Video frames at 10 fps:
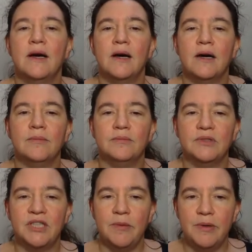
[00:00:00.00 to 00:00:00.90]
Um,
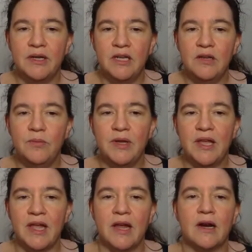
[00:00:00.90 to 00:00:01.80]
typically, we
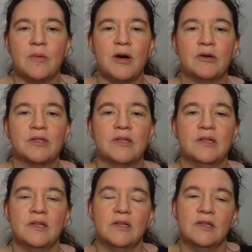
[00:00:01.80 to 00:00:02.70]
care about
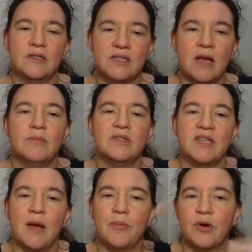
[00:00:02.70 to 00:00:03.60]
some
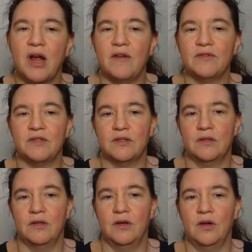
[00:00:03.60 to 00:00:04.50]
subgraphs
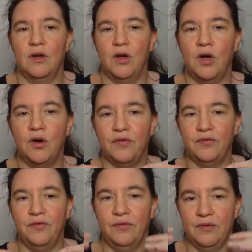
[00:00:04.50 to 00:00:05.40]
of
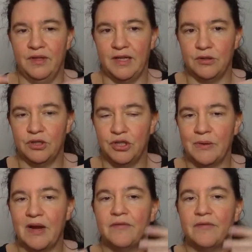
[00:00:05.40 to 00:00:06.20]
the isogeny graph.